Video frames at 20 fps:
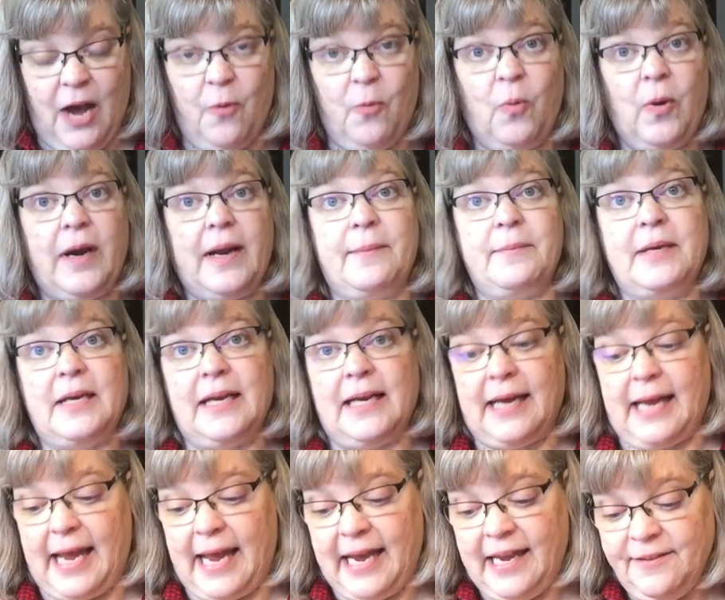what I'm gonna
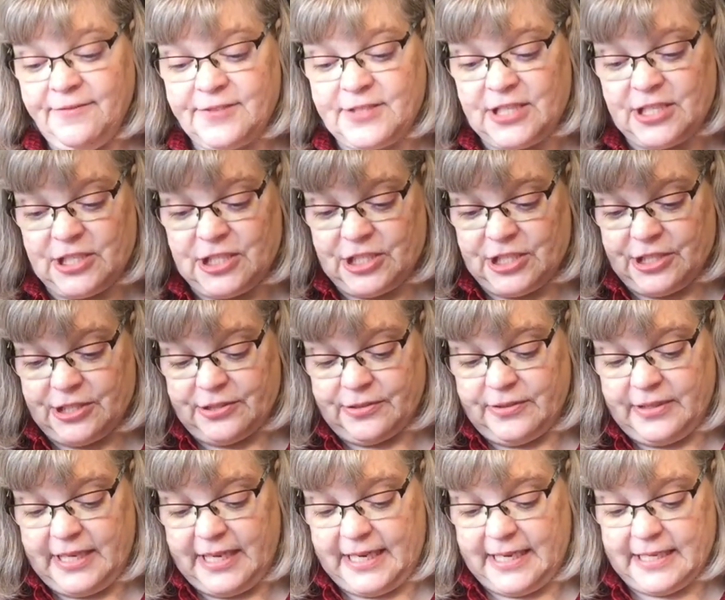have to do
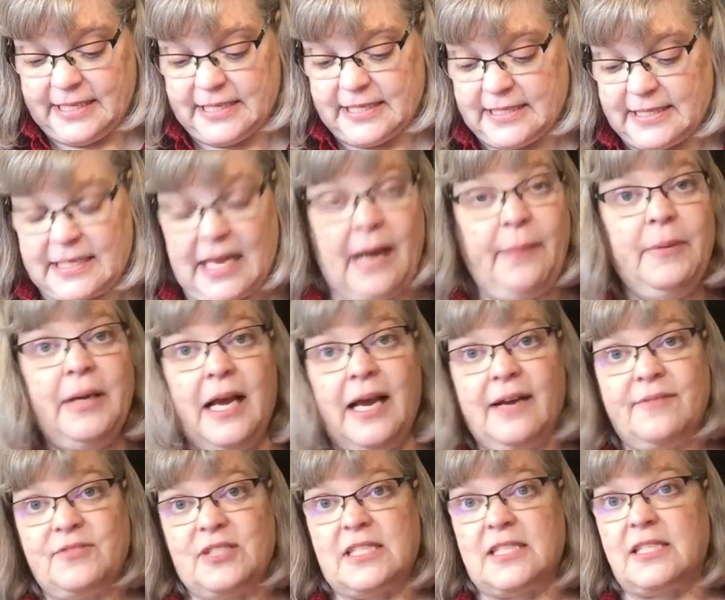is I'm gonna
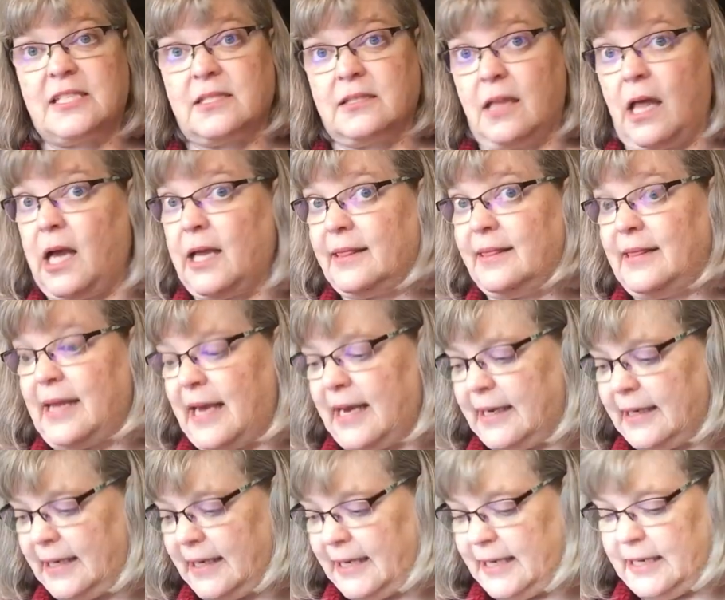have to slot
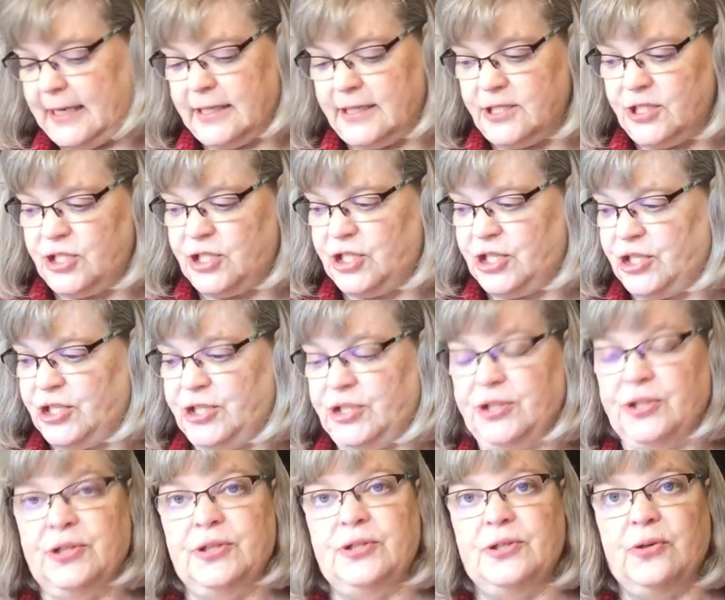that
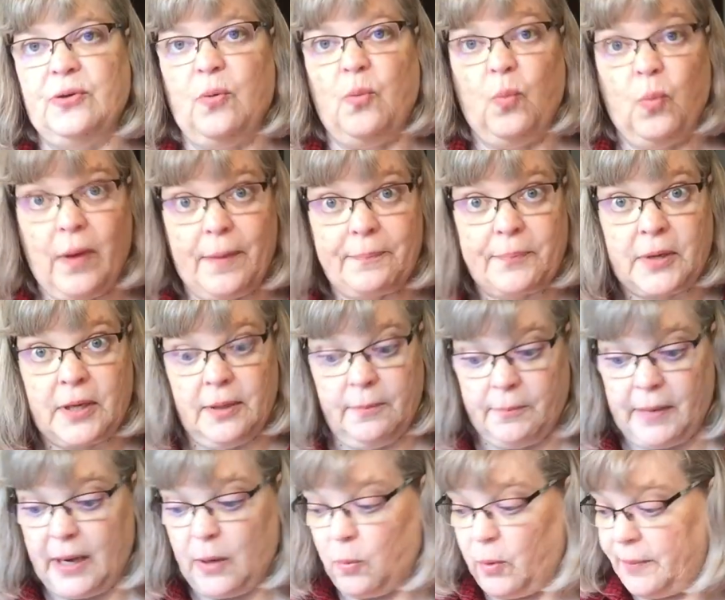into whip
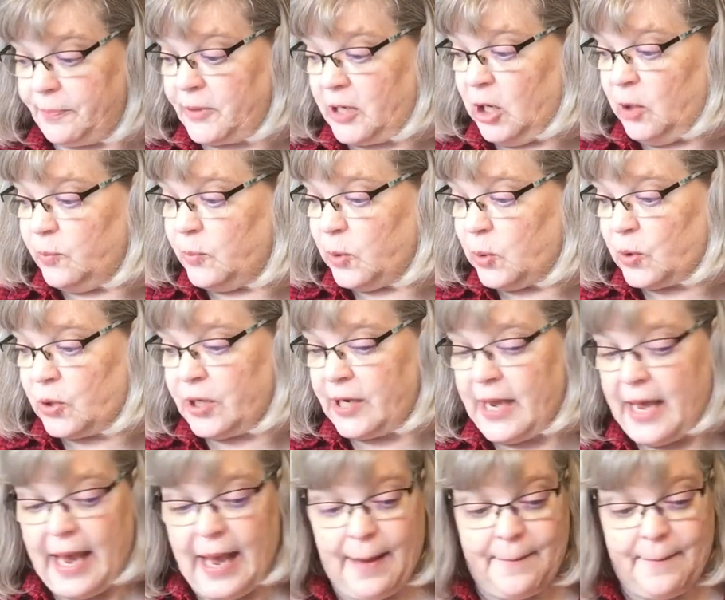my WIPGO board